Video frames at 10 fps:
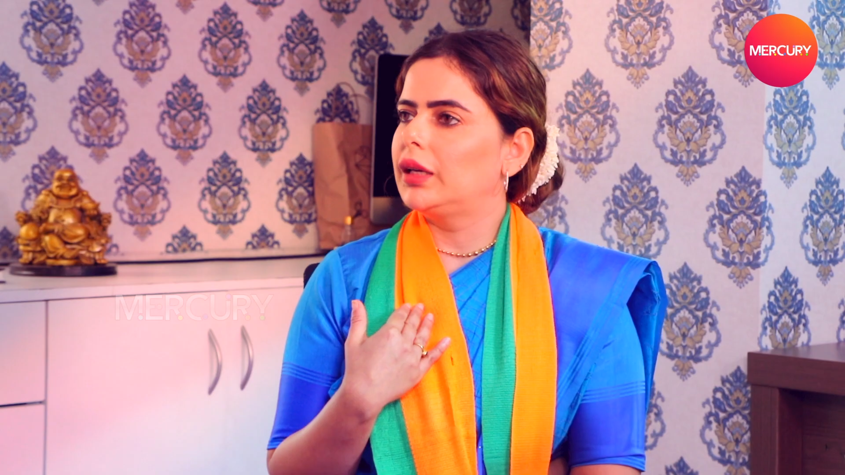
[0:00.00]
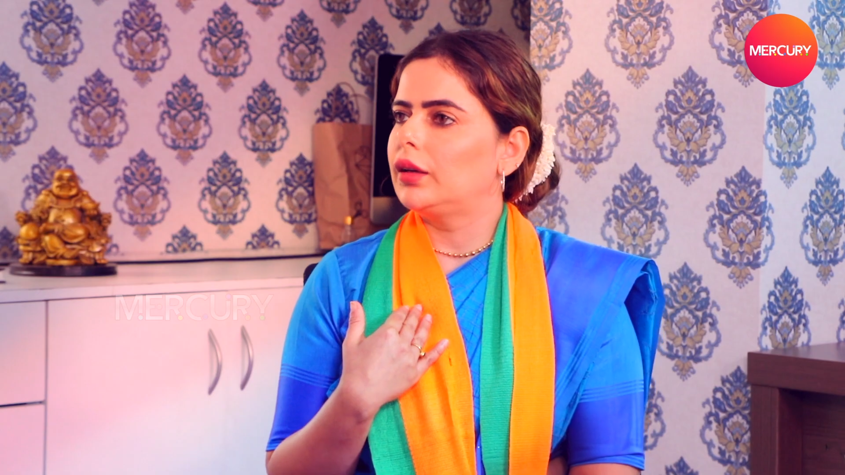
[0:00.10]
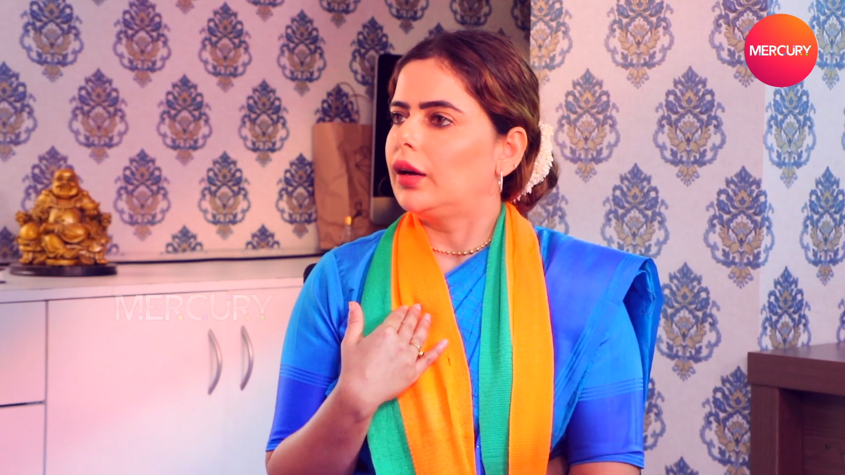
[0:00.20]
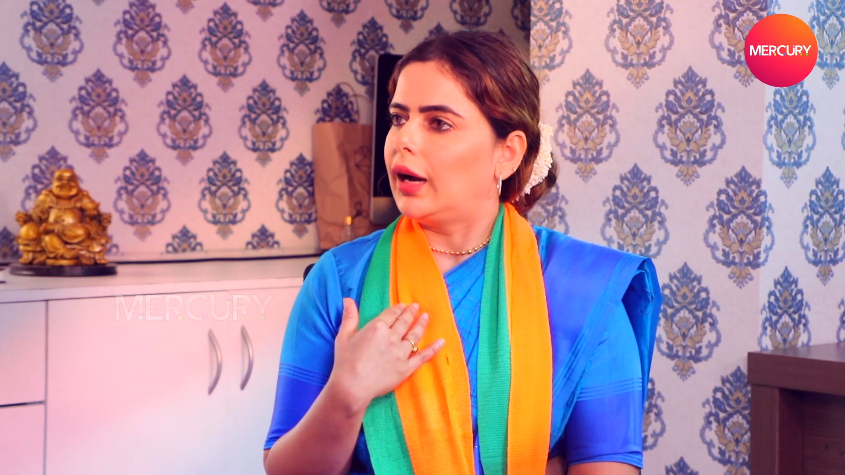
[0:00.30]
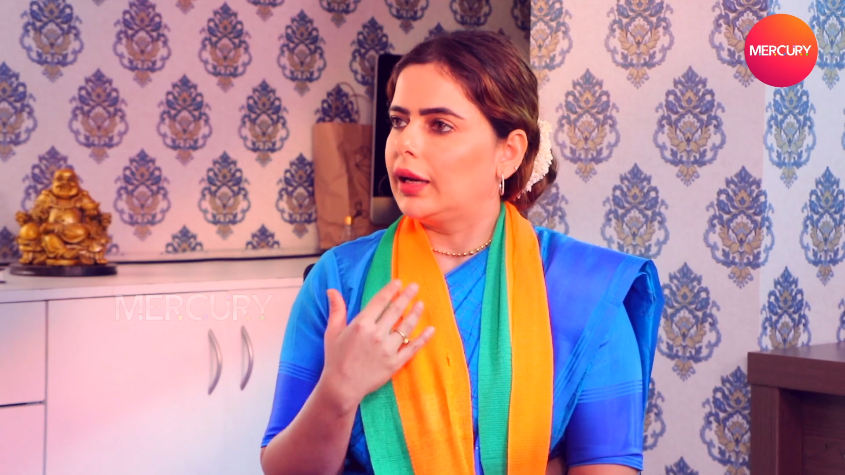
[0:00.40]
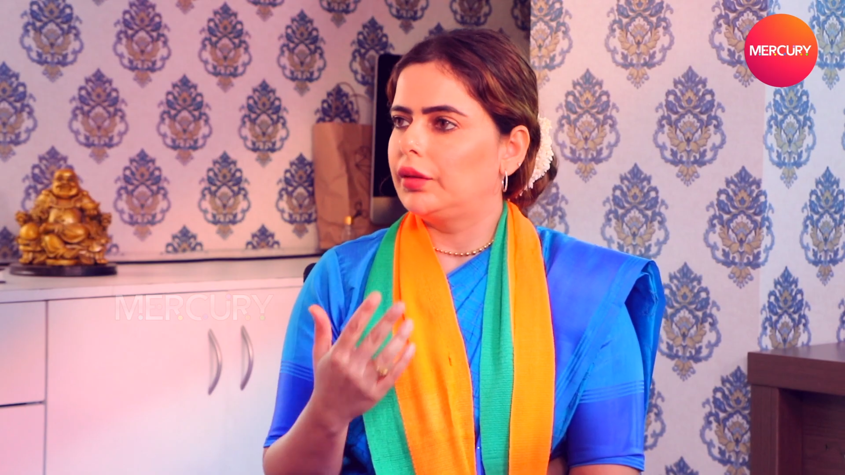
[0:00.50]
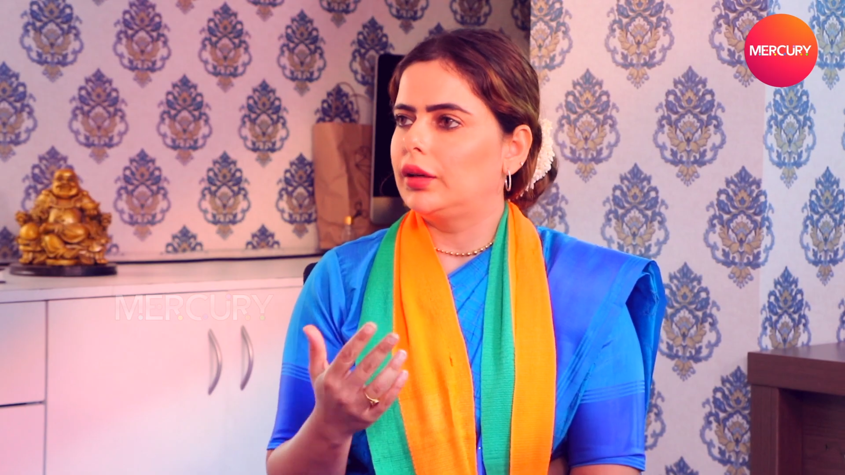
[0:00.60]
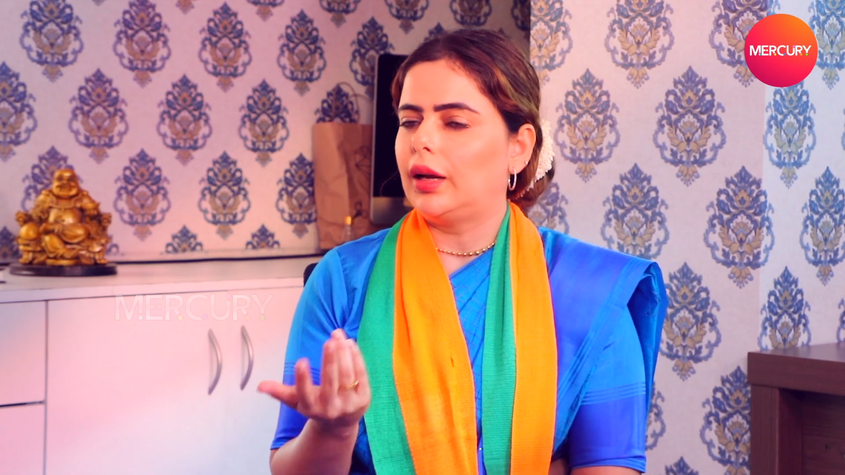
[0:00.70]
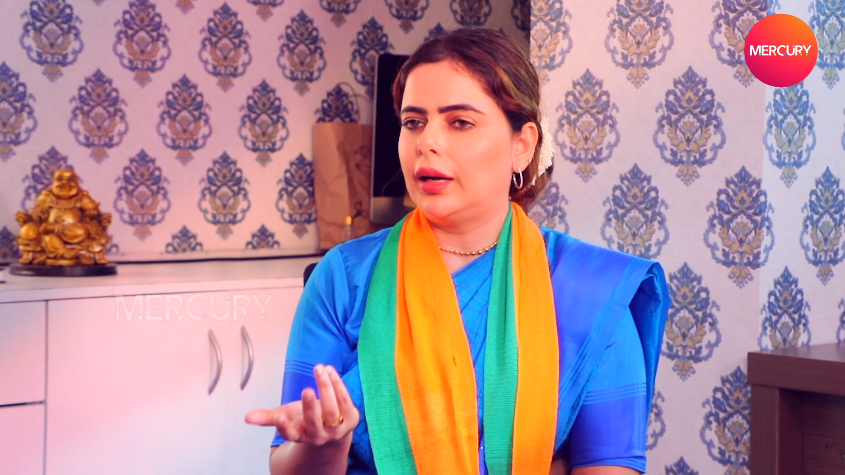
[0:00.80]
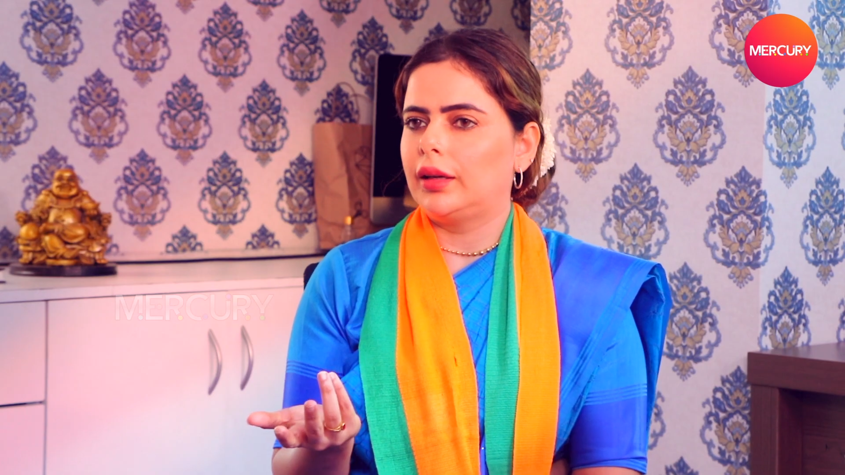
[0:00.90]
me,
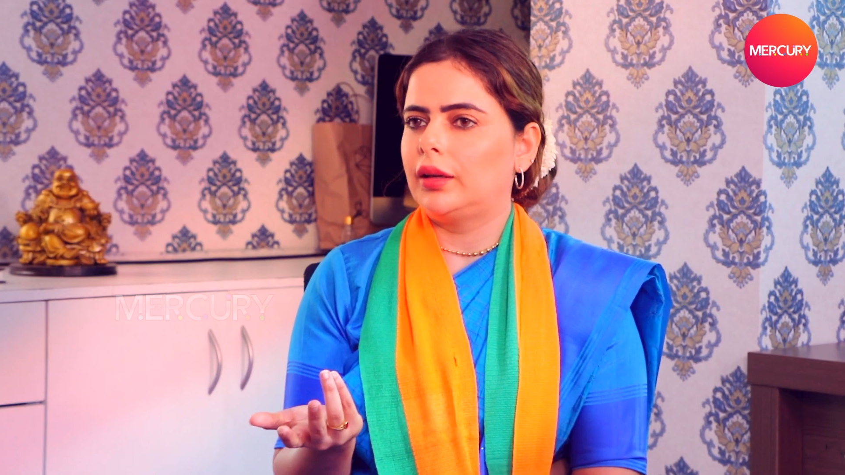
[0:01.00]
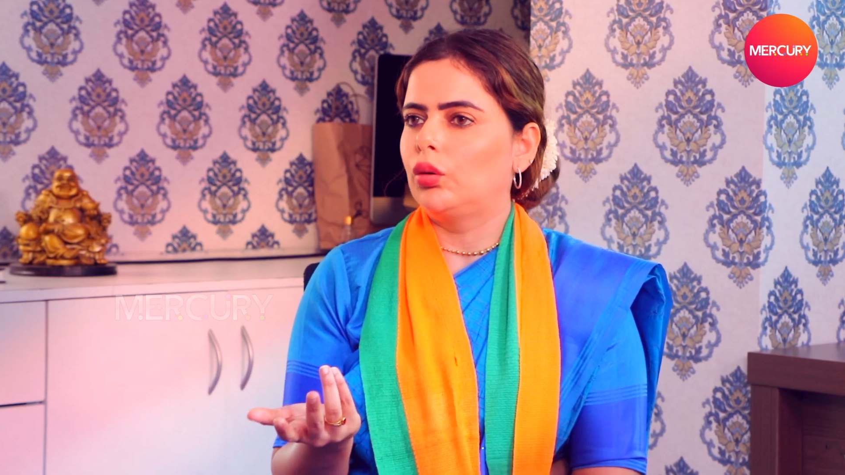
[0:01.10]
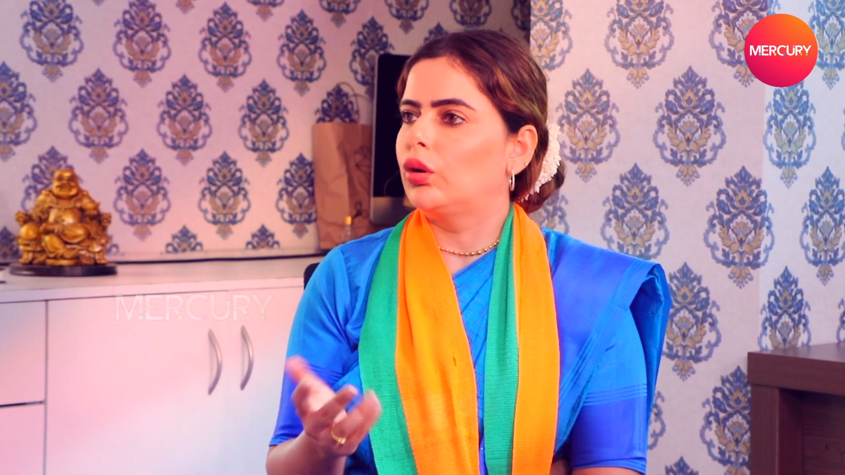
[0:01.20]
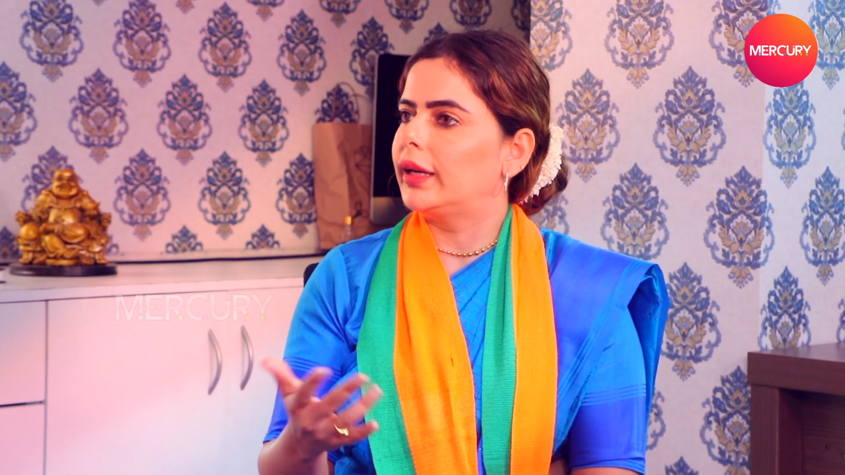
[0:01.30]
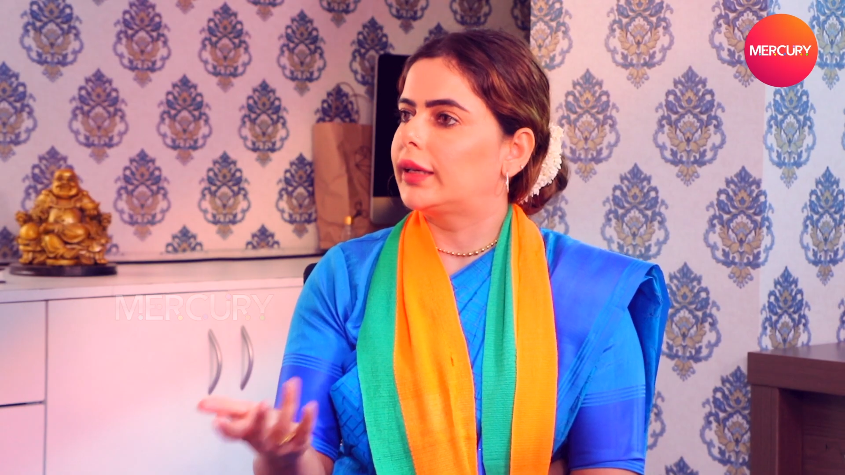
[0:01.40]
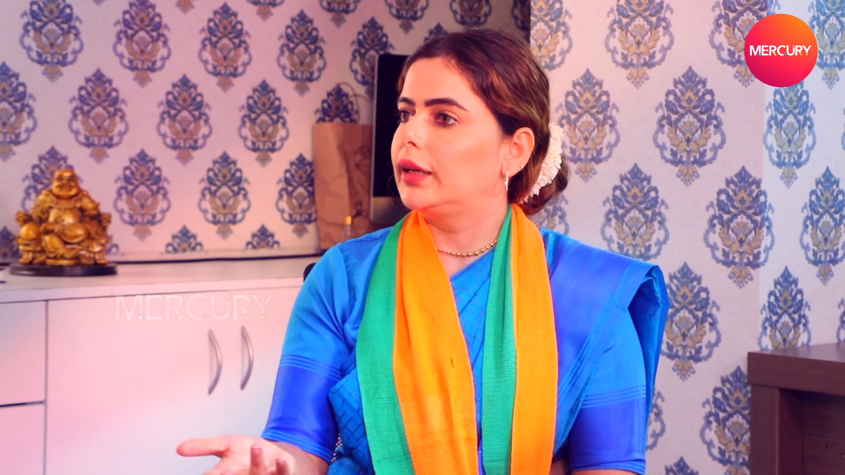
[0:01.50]
I don't like